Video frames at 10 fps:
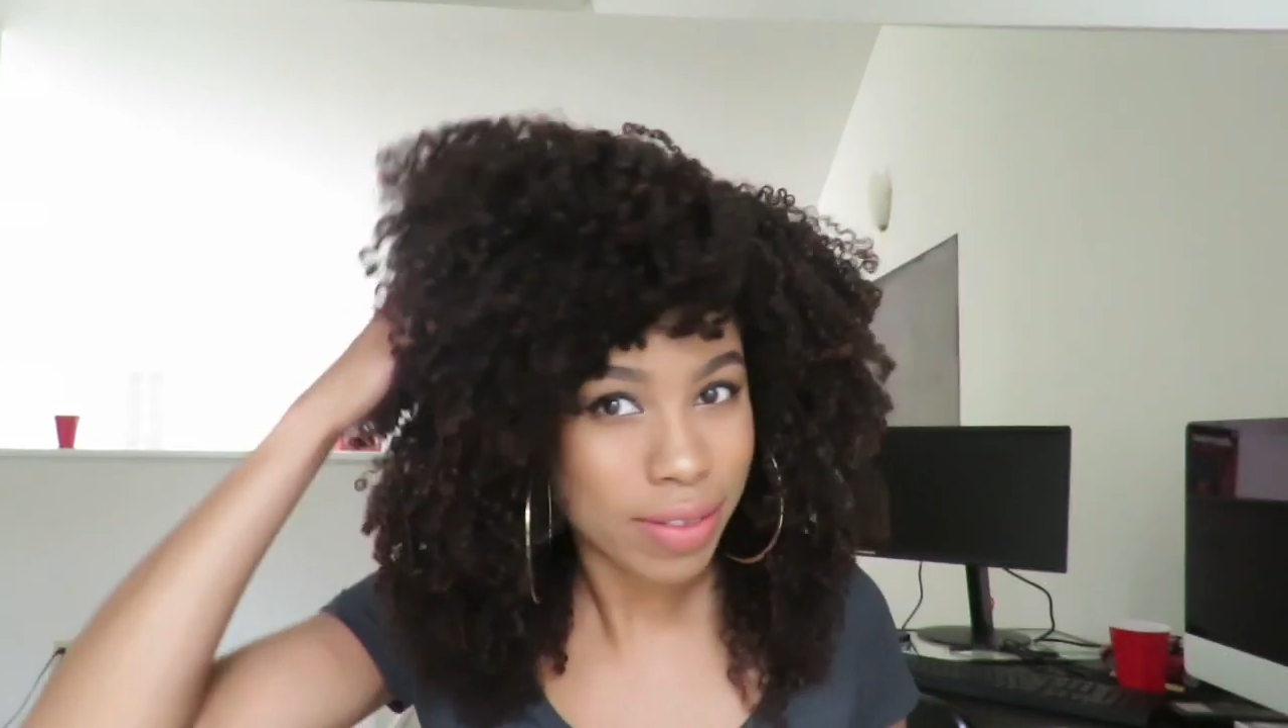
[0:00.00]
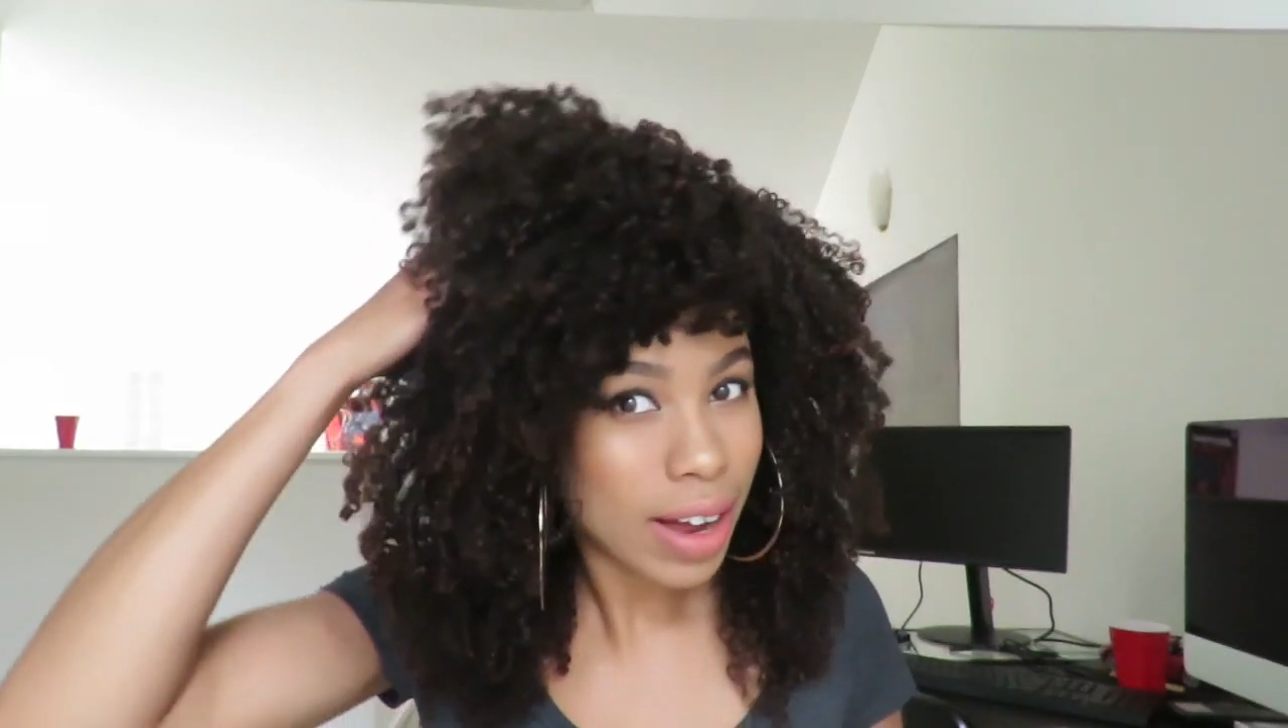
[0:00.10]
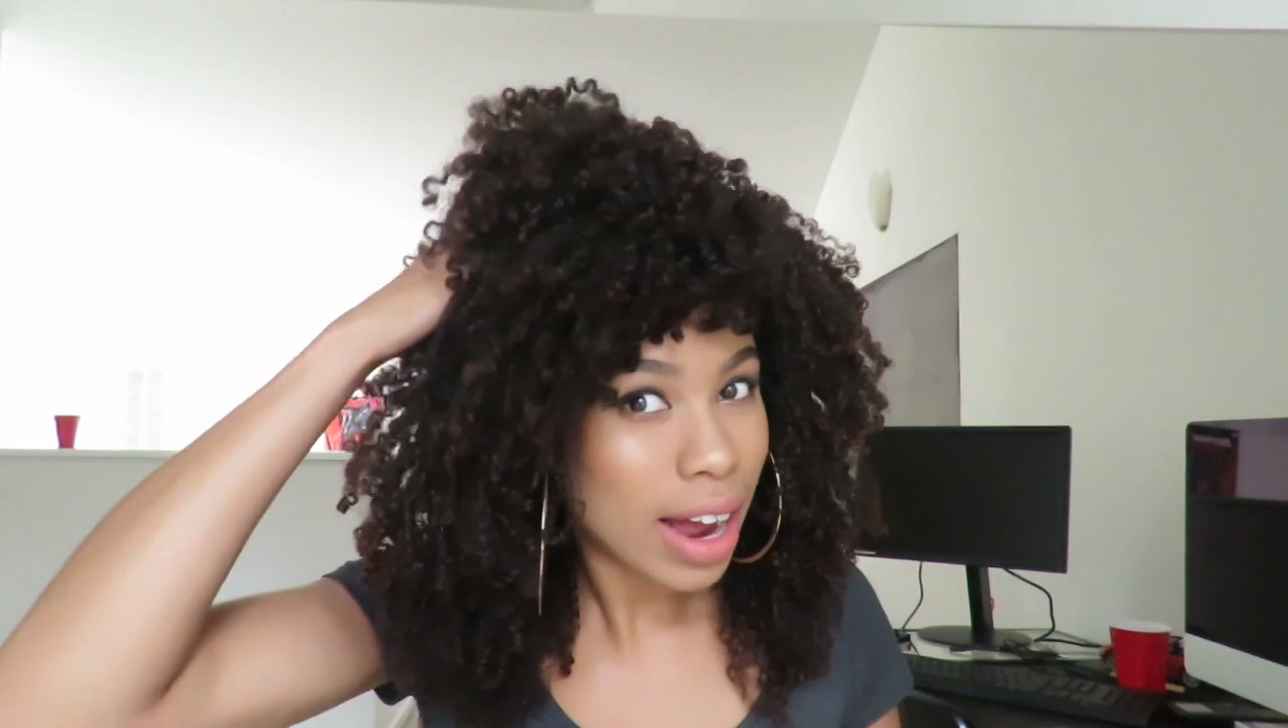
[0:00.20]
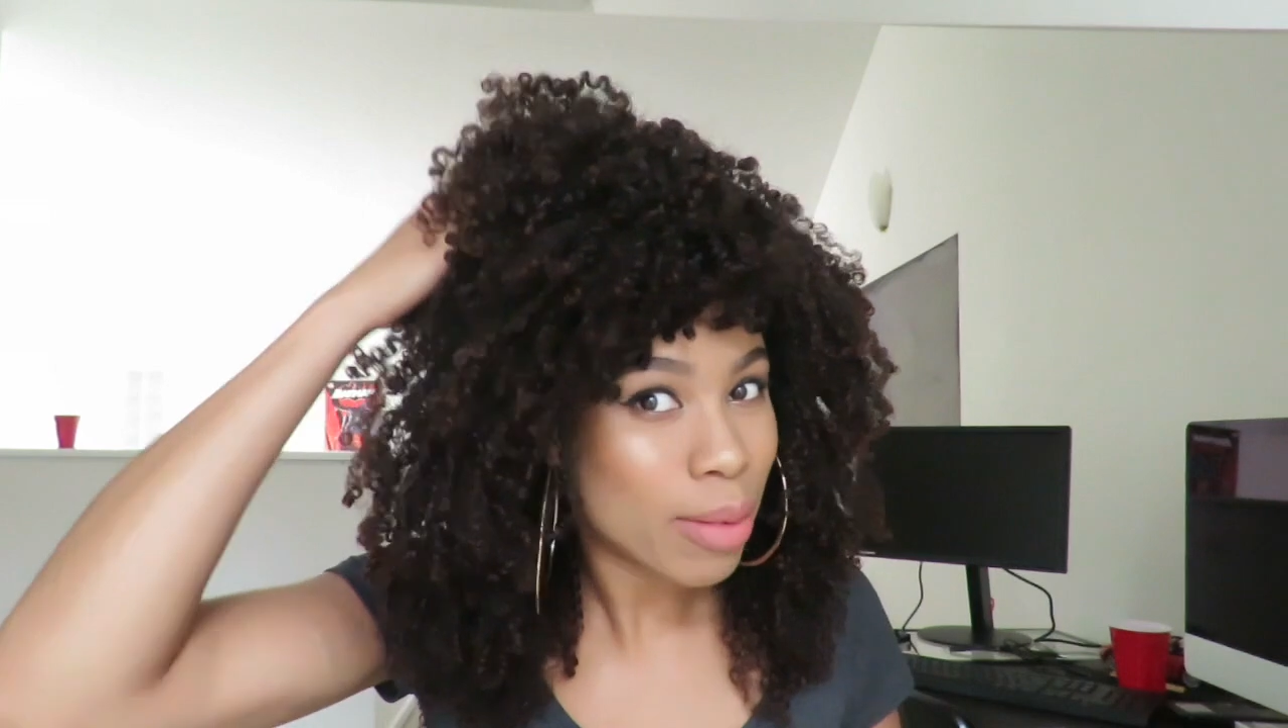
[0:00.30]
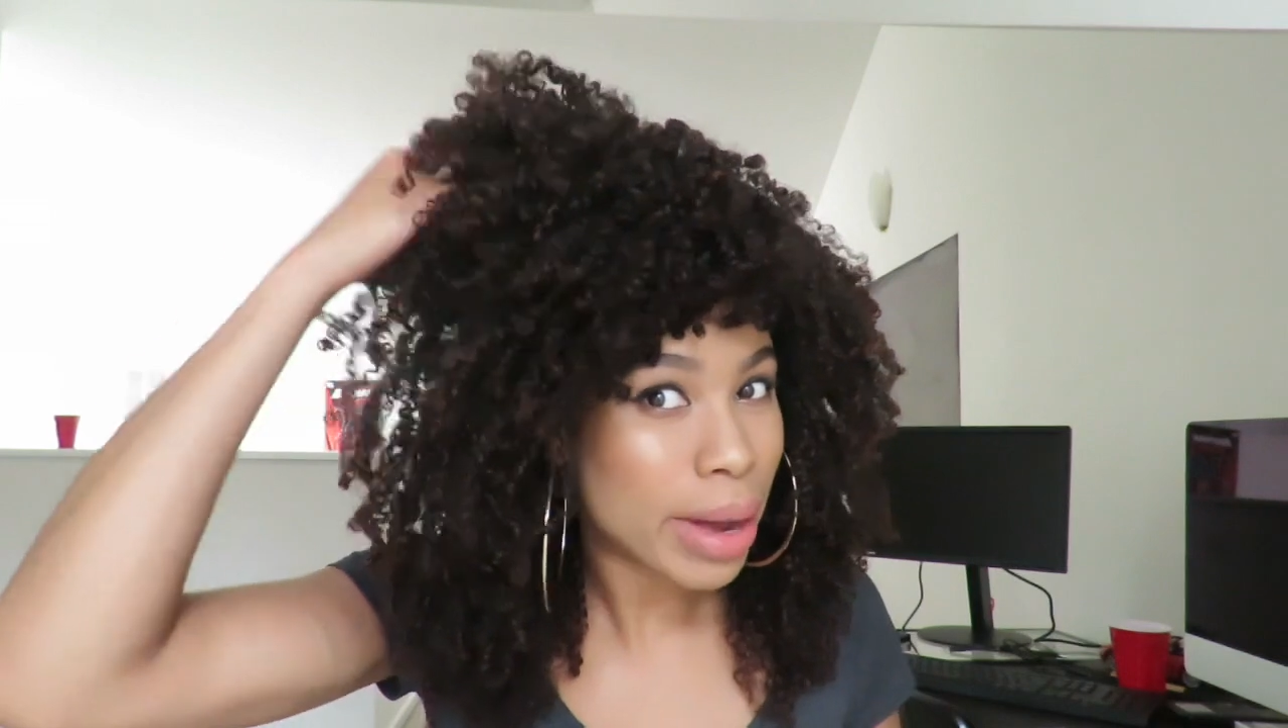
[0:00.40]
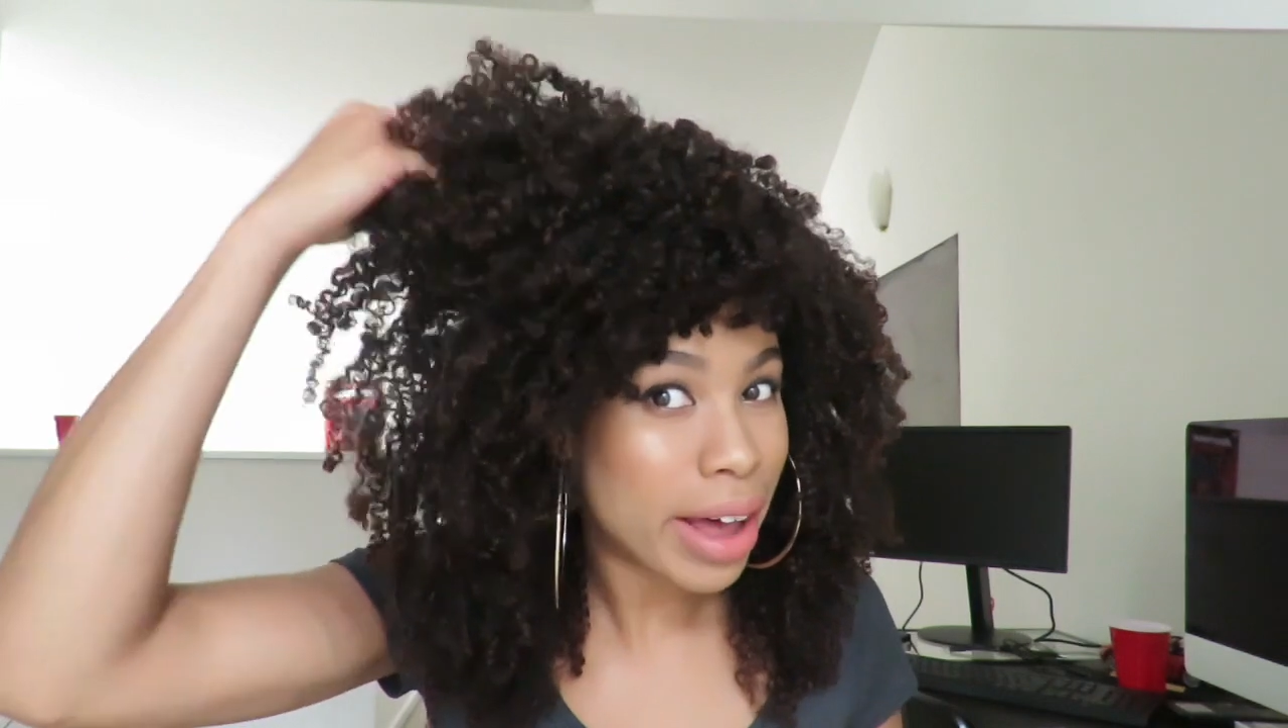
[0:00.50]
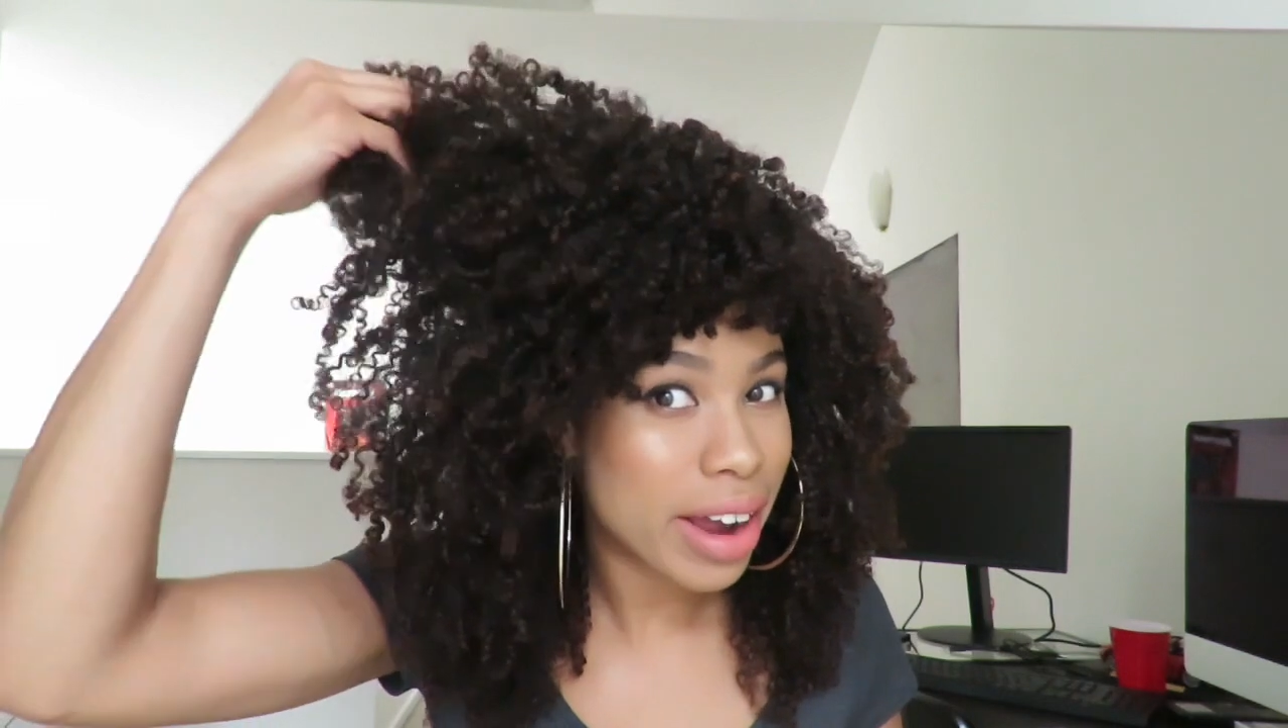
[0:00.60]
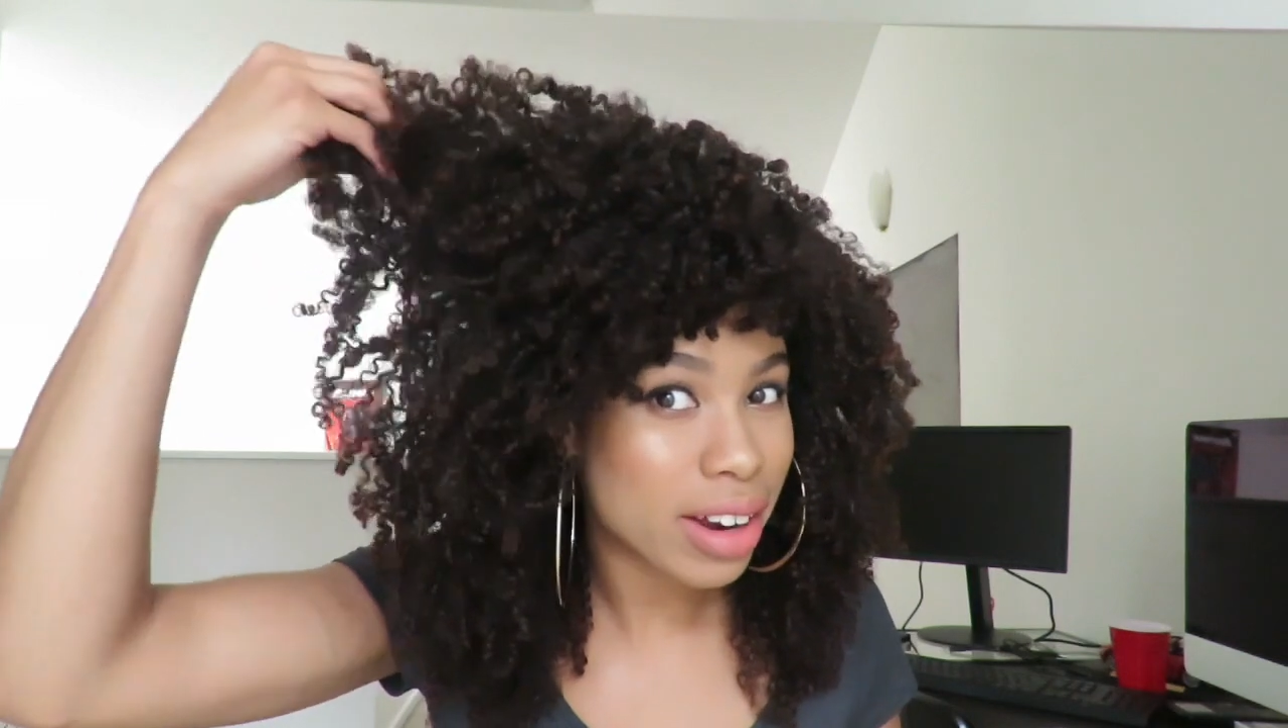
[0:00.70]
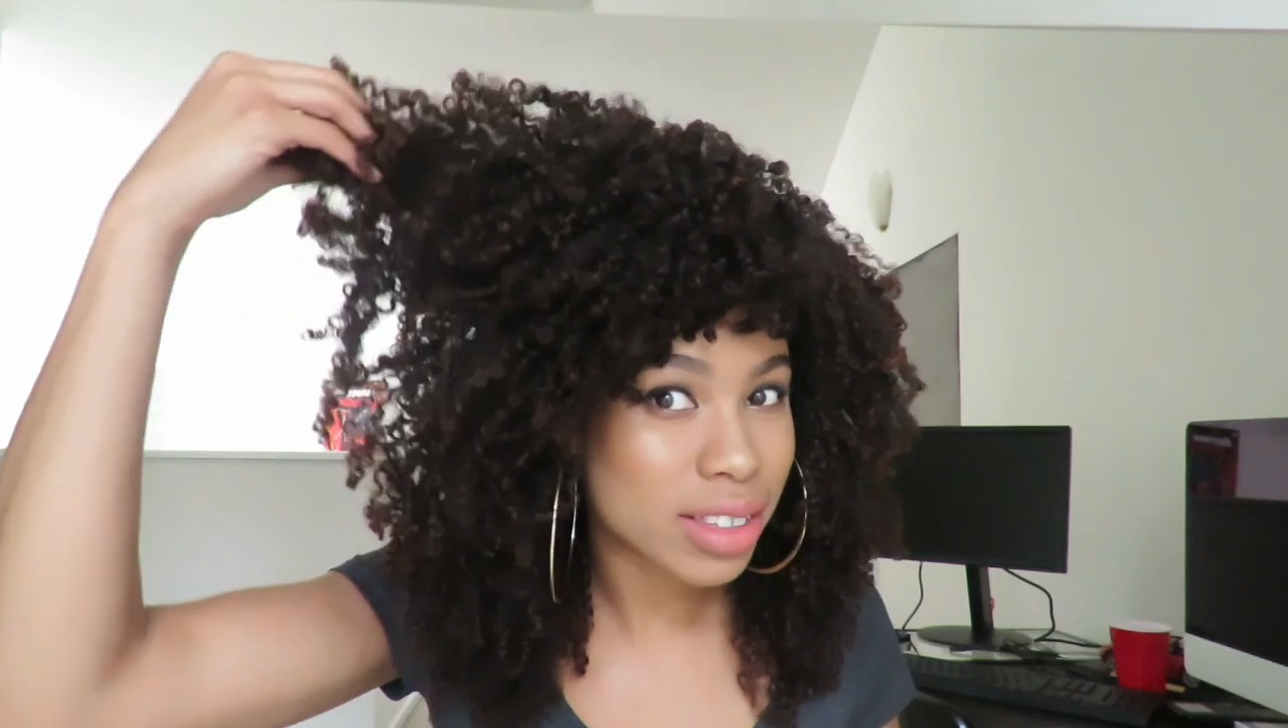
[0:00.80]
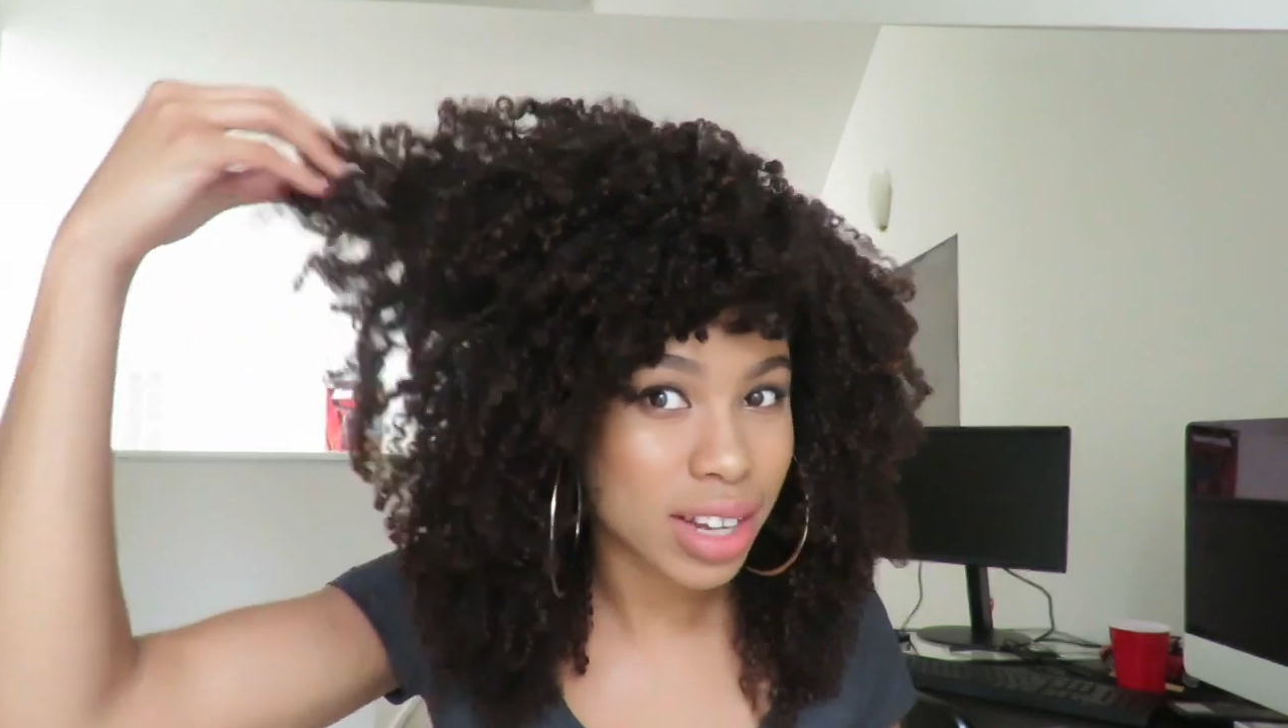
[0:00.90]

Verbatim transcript: how my hair